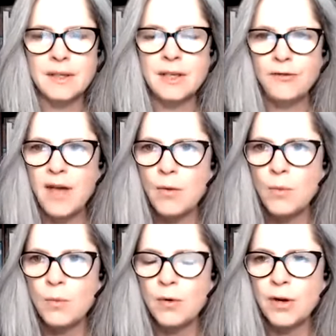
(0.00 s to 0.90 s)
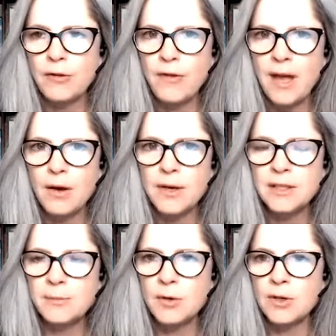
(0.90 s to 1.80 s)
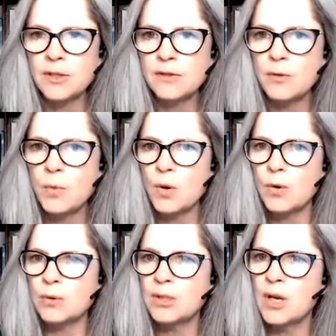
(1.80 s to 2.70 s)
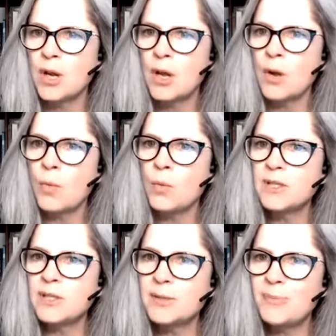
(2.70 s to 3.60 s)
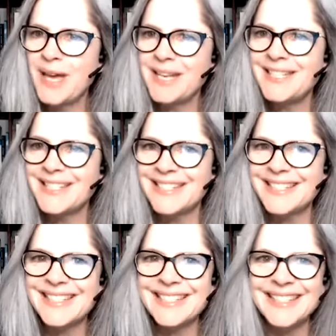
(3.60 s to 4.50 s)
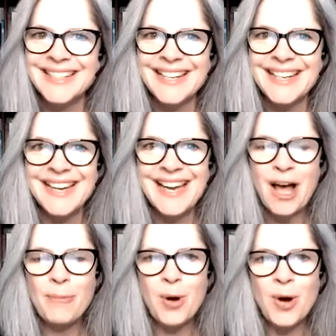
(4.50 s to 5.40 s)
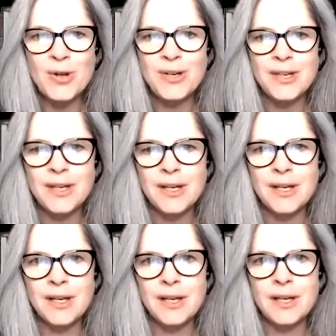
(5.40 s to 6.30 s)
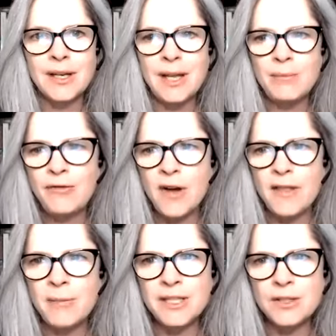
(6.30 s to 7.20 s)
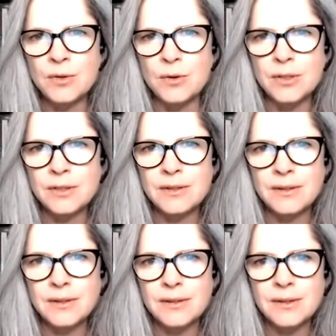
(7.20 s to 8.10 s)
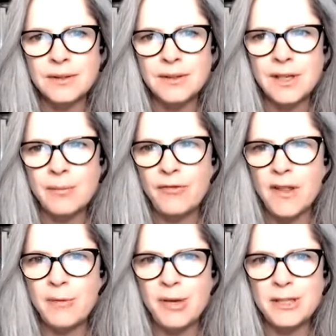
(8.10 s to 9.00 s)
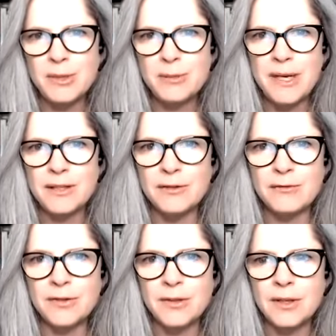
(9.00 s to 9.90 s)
If our experience of the world was dependent upon, let me find the best thought, let me find the best perspective,